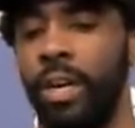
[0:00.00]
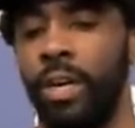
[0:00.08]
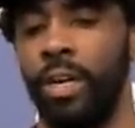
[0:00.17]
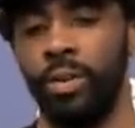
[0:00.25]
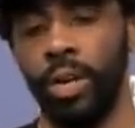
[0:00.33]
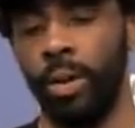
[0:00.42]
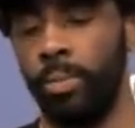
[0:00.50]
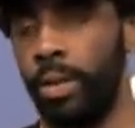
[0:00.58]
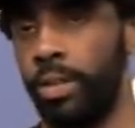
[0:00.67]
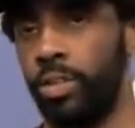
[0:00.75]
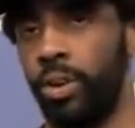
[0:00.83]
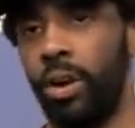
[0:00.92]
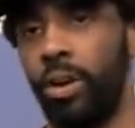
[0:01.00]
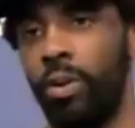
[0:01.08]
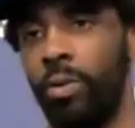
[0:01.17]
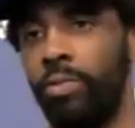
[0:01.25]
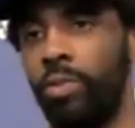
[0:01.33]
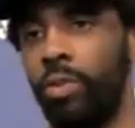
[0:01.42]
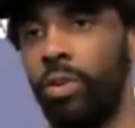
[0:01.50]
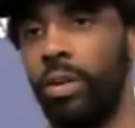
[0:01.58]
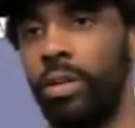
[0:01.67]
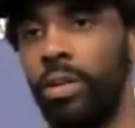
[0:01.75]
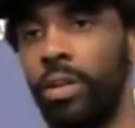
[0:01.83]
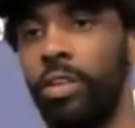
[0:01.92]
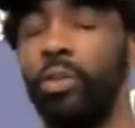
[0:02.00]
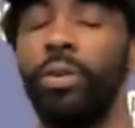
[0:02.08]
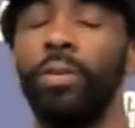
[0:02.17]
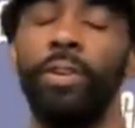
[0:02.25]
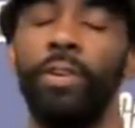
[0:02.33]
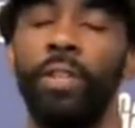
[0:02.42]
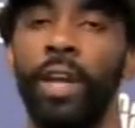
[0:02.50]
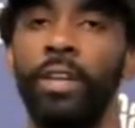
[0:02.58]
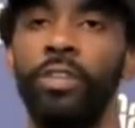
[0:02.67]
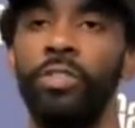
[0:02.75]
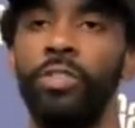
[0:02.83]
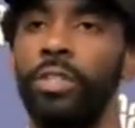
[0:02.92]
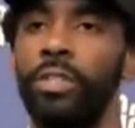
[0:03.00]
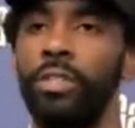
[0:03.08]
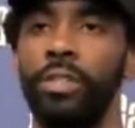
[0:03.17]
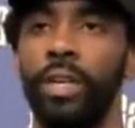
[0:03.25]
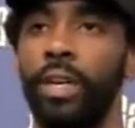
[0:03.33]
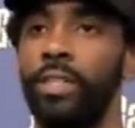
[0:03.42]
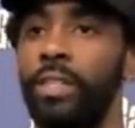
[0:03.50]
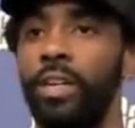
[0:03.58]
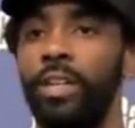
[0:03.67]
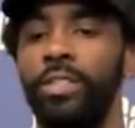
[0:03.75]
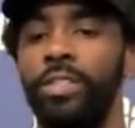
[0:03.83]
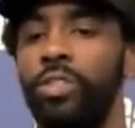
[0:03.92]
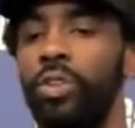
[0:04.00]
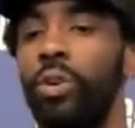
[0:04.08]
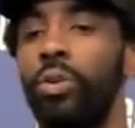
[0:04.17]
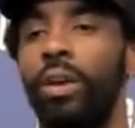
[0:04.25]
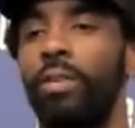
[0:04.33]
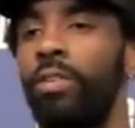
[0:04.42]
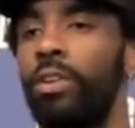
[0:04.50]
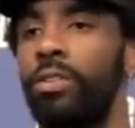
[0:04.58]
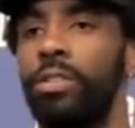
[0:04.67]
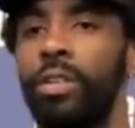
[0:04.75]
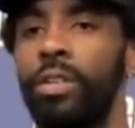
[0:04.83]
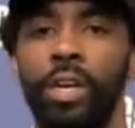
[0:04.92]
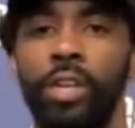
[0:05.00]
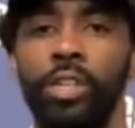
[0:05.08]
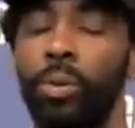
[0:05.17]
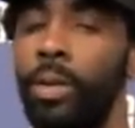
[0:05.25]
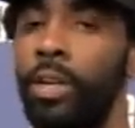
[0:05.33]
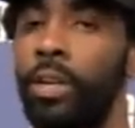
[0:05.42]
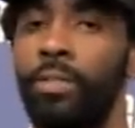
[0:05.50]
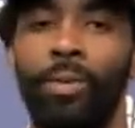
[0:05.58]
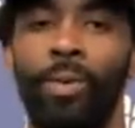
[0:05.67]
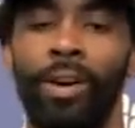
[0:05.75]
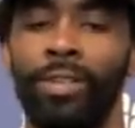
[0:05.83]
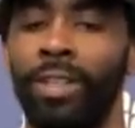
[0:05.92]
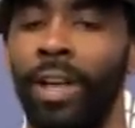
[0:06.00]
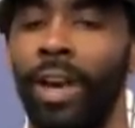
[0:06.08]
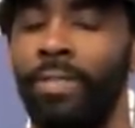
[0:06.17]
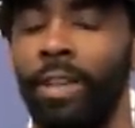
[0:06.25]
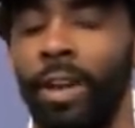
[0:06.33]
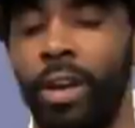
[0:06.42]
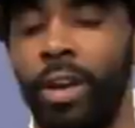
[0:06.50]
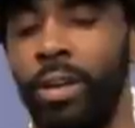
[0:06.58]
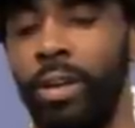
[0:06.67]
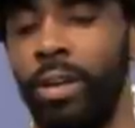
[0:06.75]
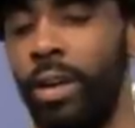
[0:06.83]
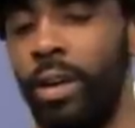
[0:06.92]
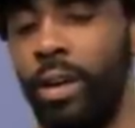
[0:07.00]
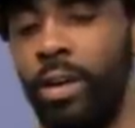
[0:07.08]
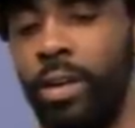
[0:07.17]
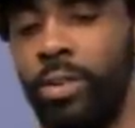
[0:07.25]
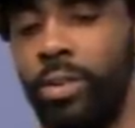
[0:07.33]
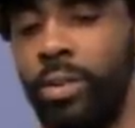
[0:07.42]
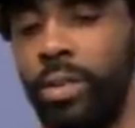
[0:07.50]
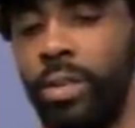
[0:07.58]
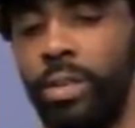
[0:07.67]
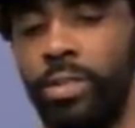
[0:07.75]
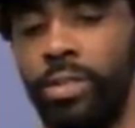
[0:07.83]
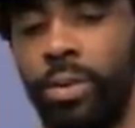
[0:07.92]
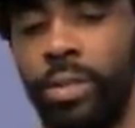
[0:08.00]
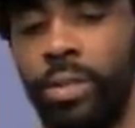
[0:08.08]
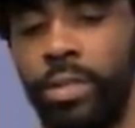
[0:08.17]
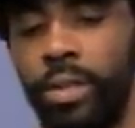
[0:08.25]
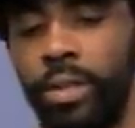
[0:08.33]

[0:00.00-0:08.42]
and coming into our home floor, uh, you could feel that energy. Like I said, it's just so diverse, so many different walks of life there. Uh, so it, it's always an